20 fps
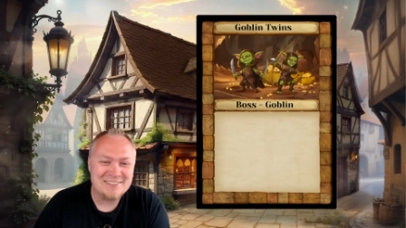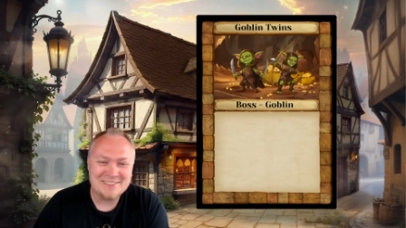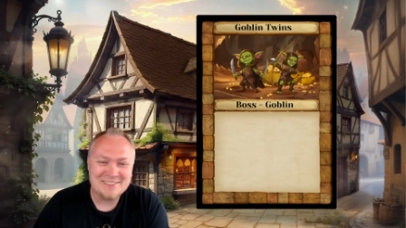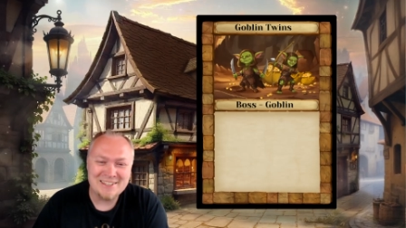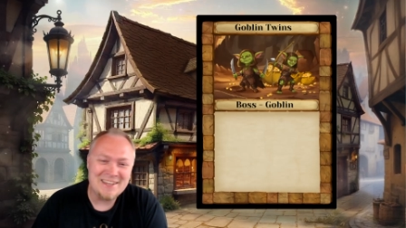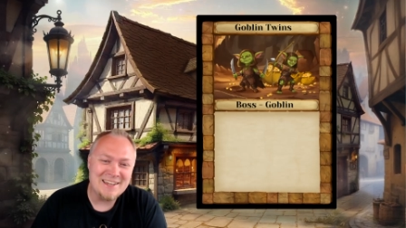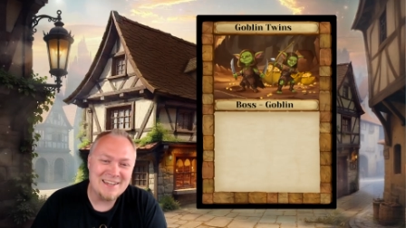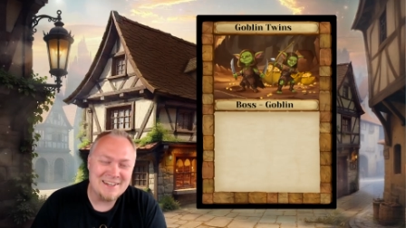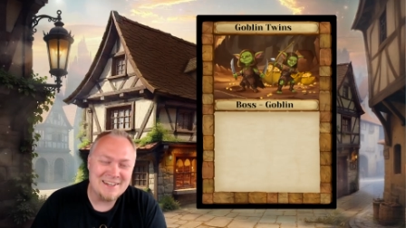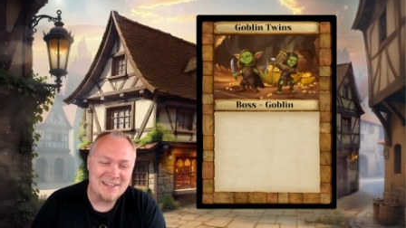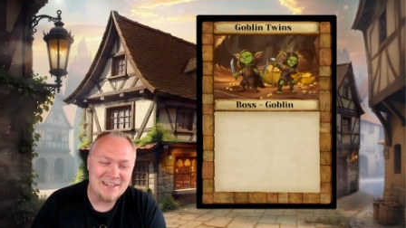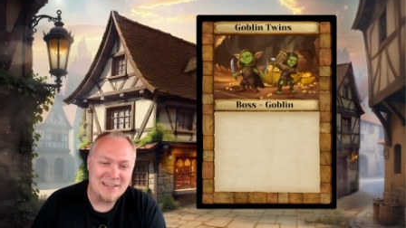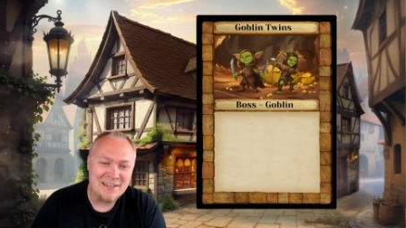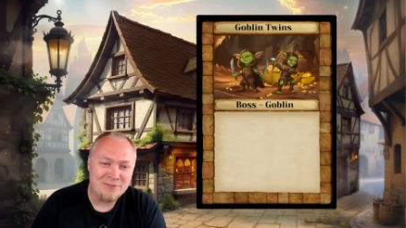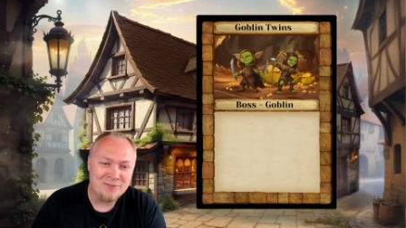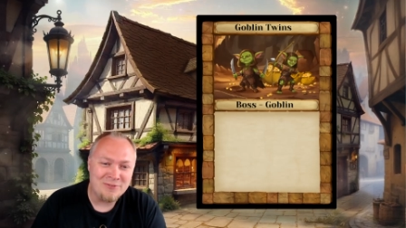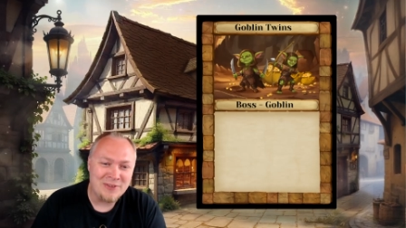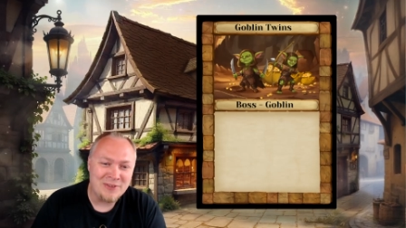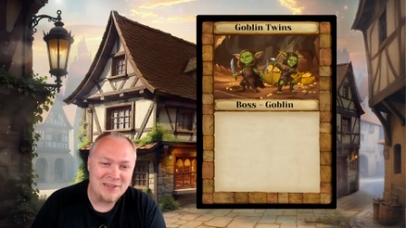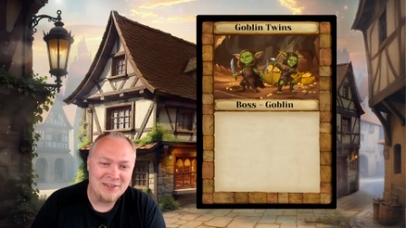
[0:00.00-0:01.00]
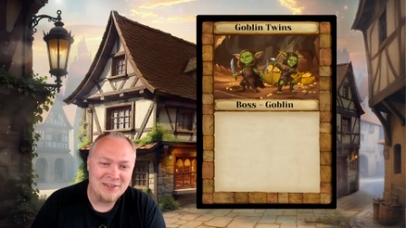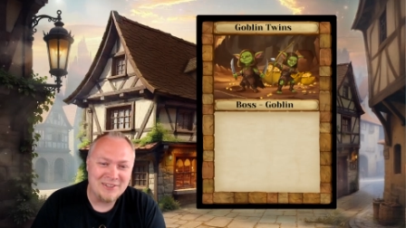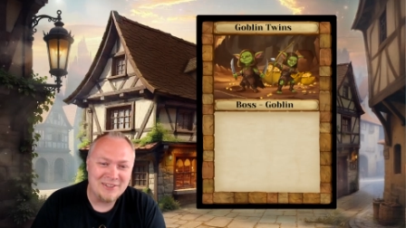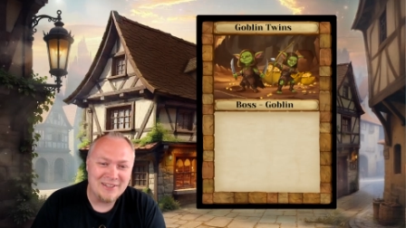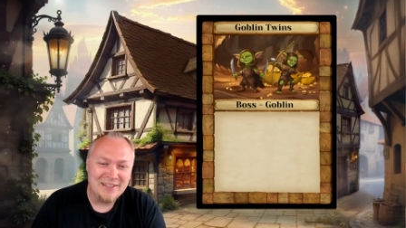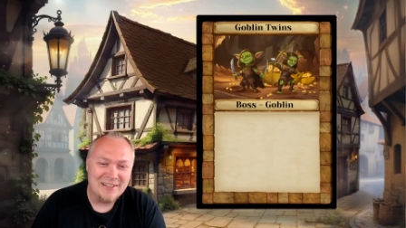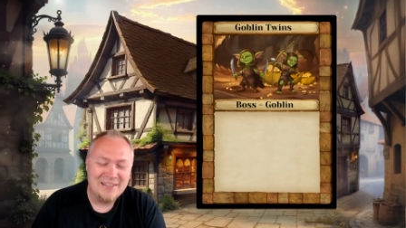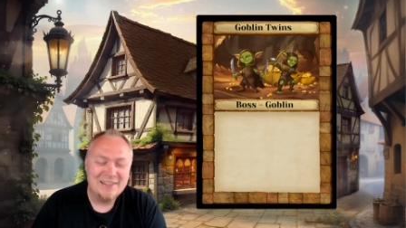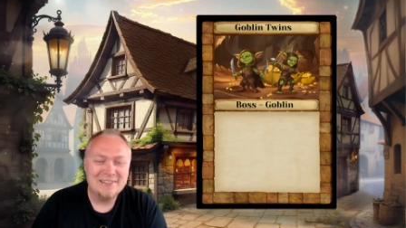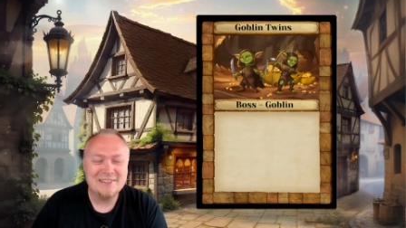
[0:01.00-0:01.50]
D&D feel?
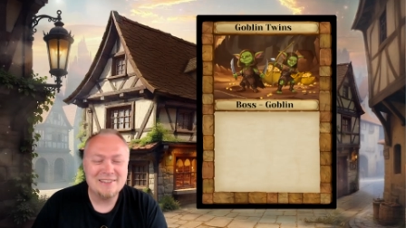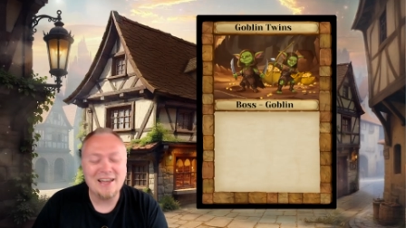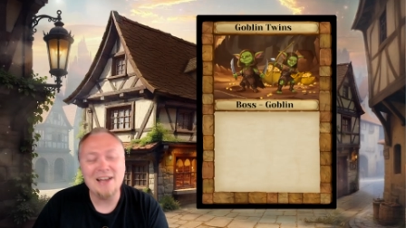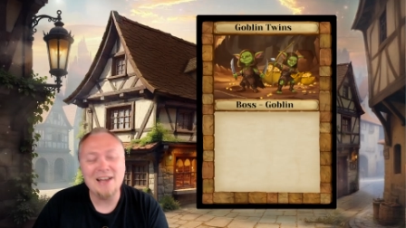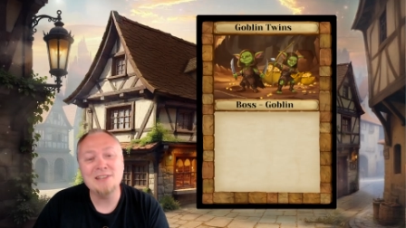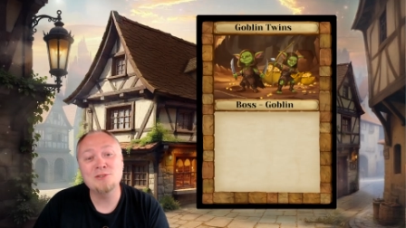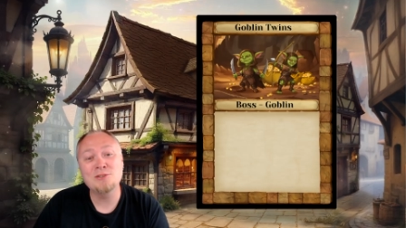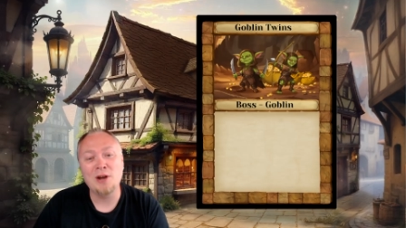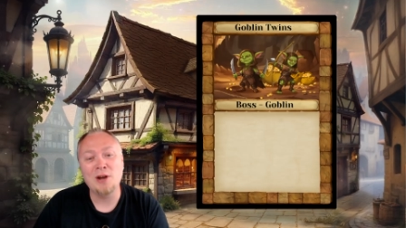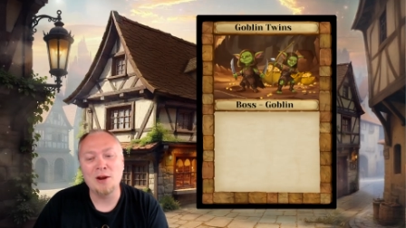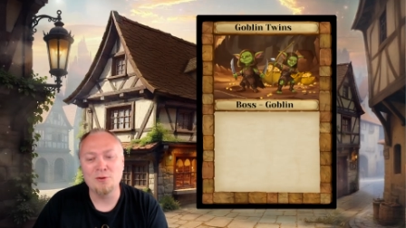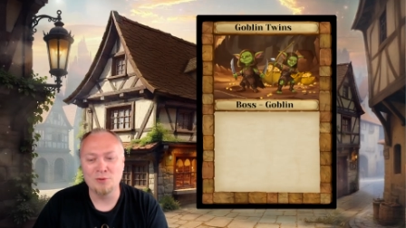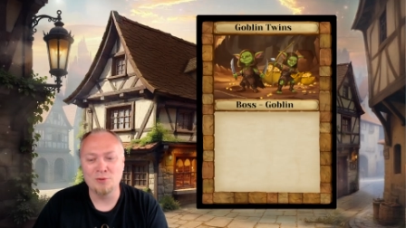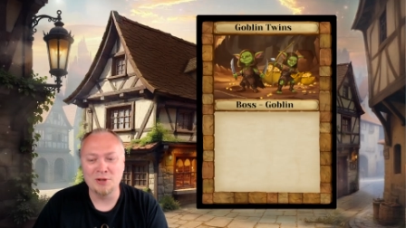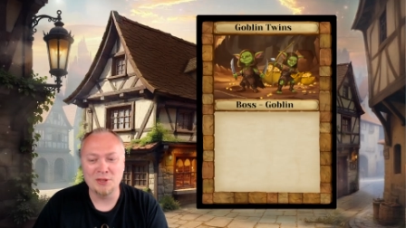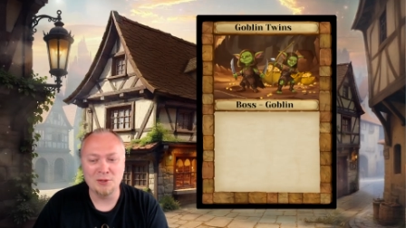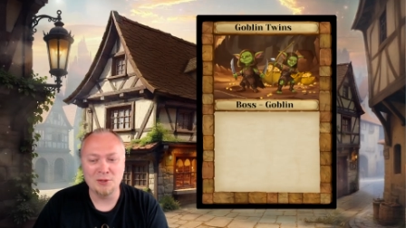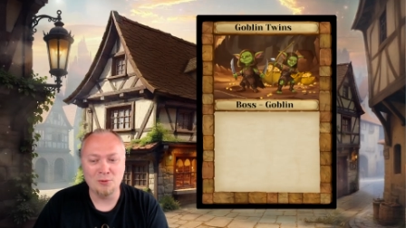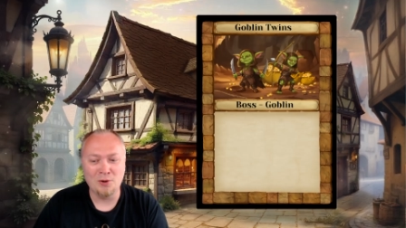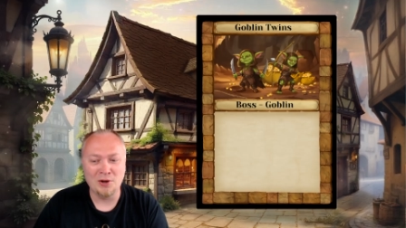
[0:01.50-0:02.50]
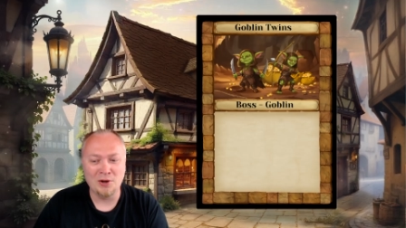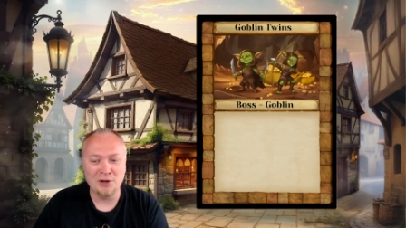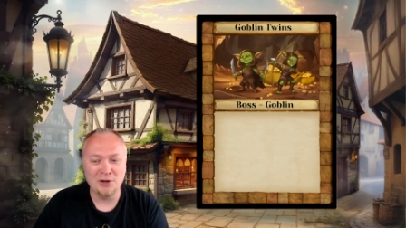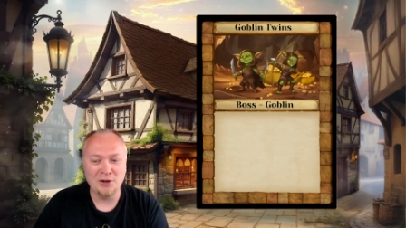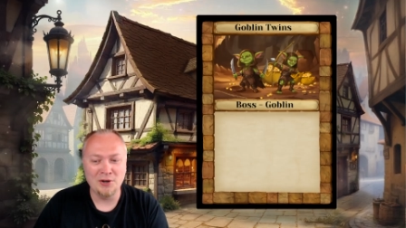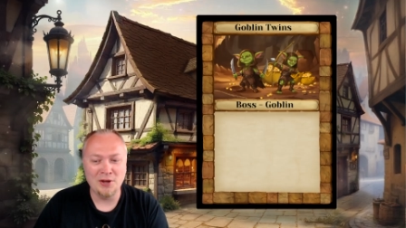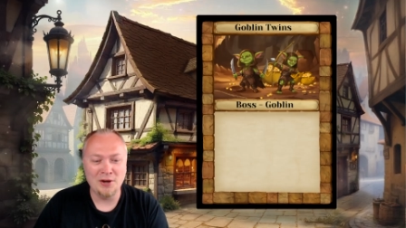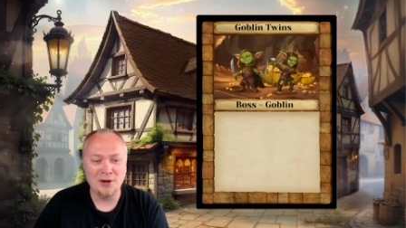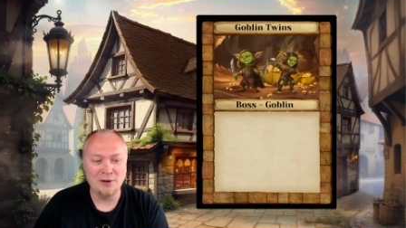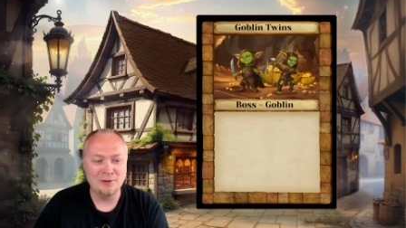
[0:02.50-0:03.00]
That's what I really want to
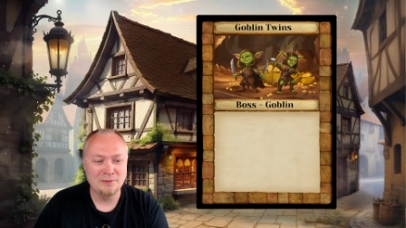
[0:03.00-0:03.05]
know.